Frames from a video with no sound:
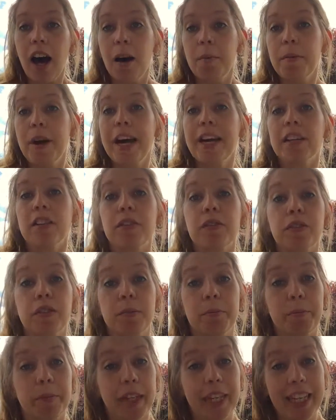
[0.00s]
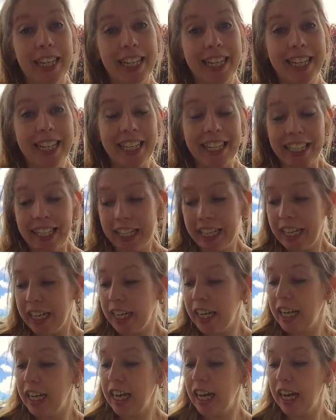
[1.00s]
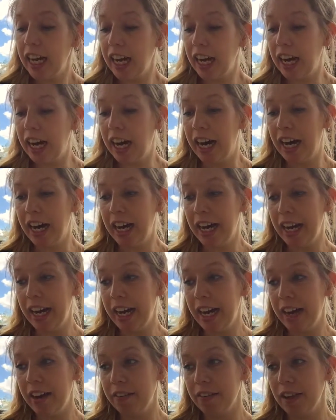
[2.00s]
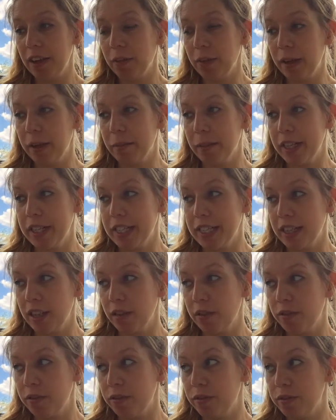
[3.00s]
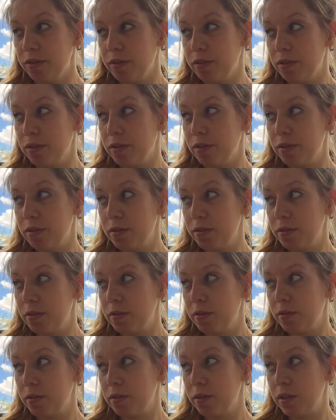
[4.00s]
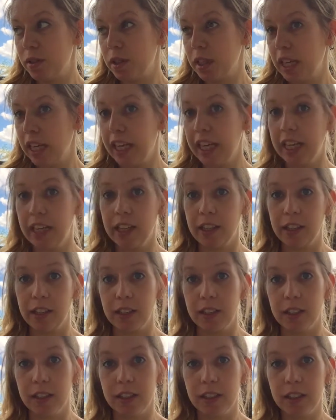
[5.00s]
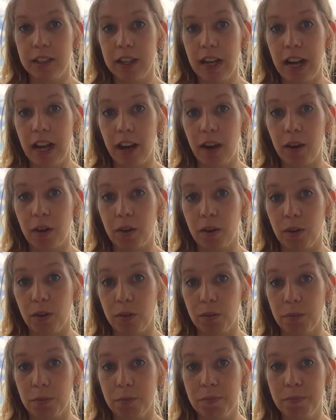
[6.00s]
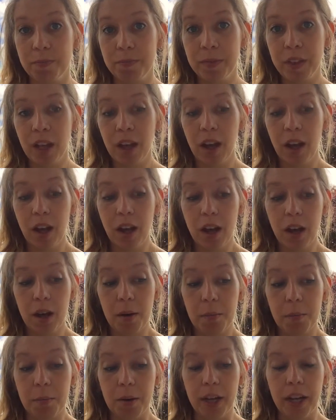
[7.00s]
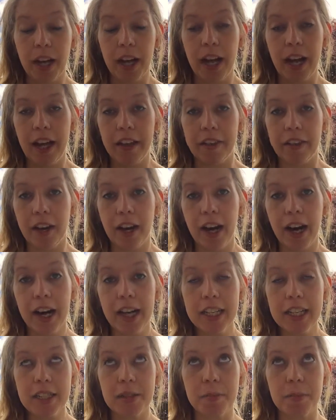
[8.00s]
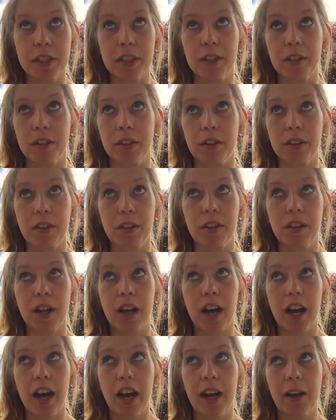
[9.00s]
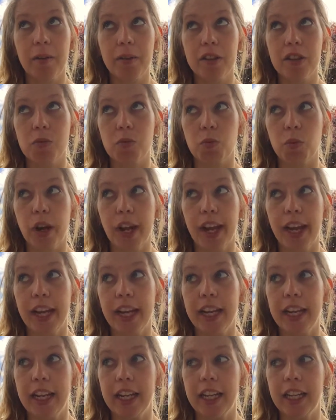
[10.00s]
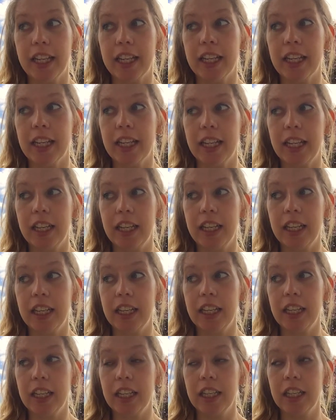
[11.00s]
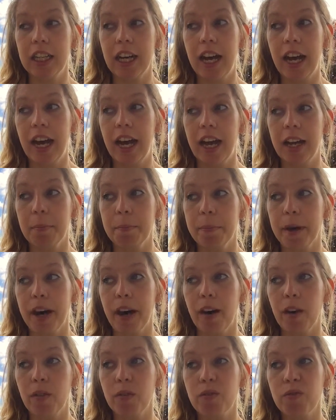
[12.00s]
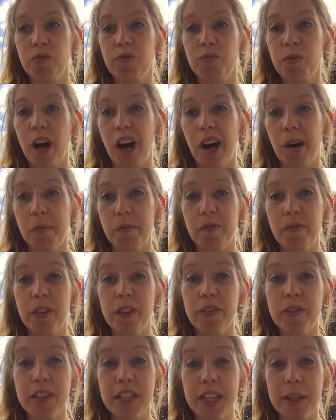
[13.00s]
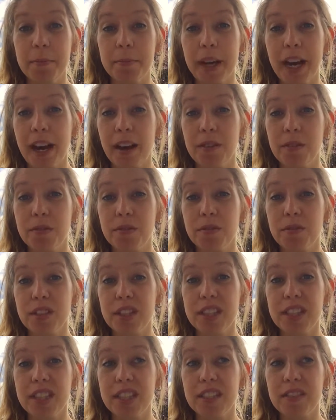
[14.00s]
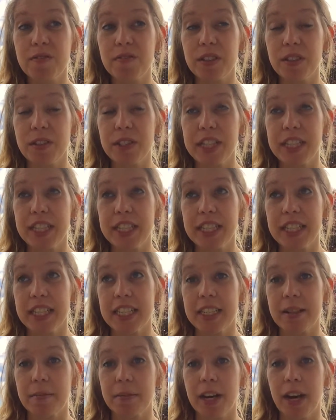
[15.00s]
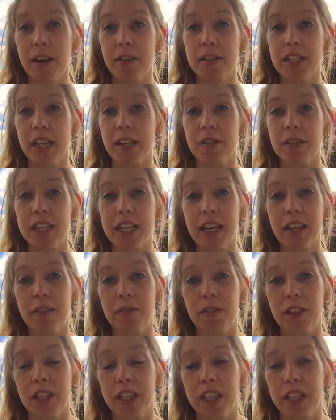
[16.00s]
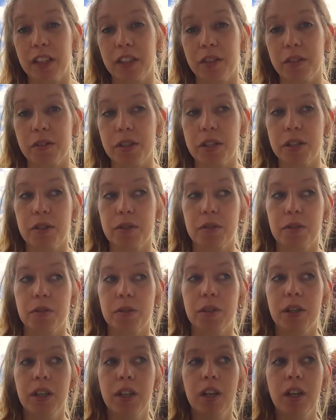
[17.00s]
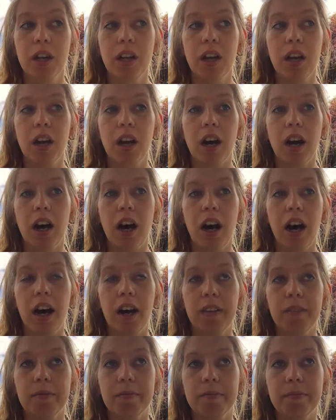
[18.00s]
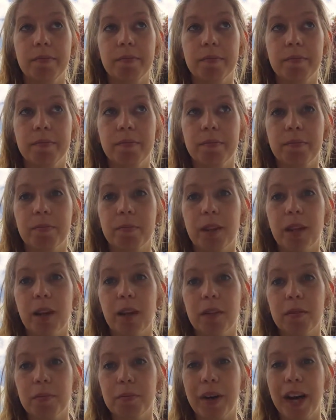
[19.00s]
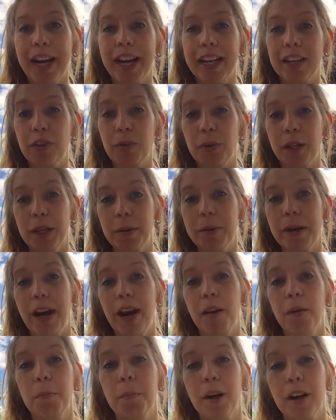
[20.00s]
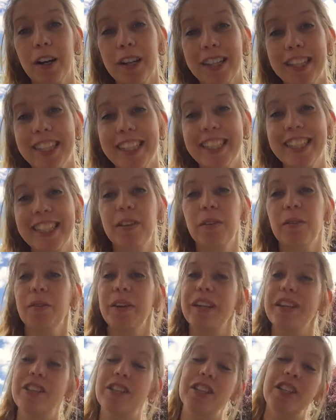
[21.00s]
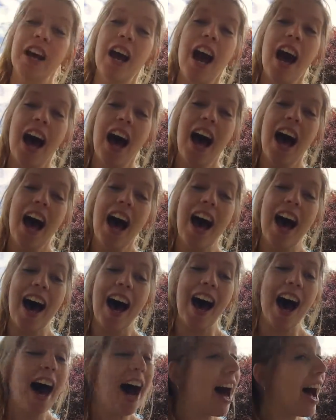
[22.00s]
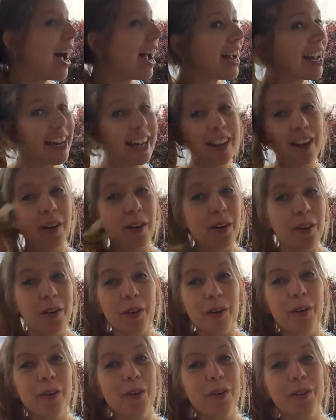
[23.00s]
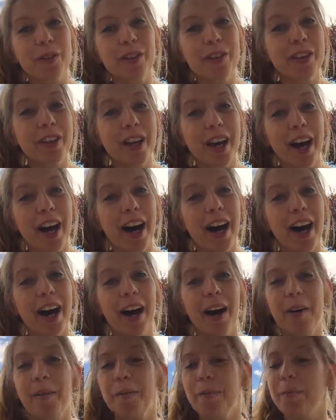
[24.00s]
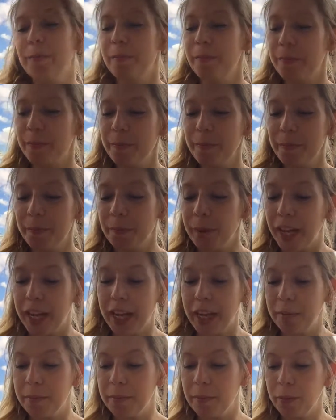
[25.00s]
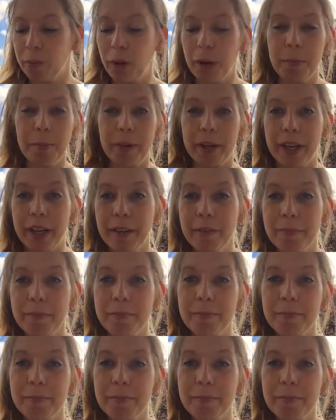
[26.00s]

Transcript: um, as for me I have not weighed myself here at home. But at the hospital, I was weighing in at about up 15 pounds, 15, 16 pounds. I was getting really close to um, my 20 pound mark, which I don't um, blame one bit